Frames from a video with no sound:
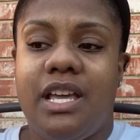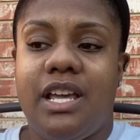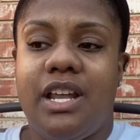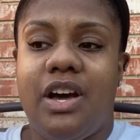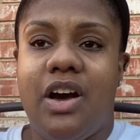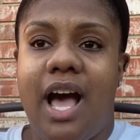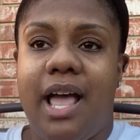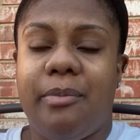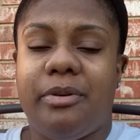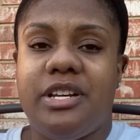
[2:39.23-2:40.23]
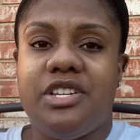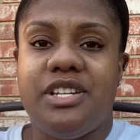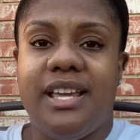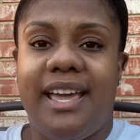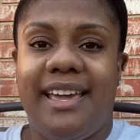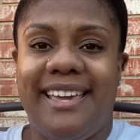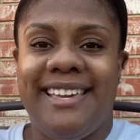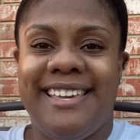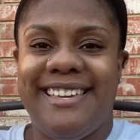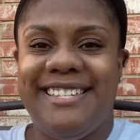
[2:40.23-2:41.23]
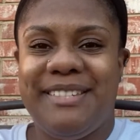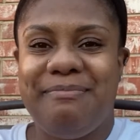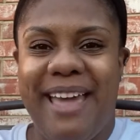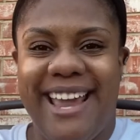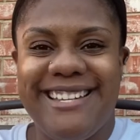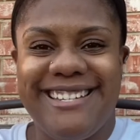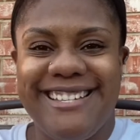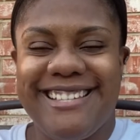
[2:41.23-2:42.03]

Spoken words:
I appreciate his patience,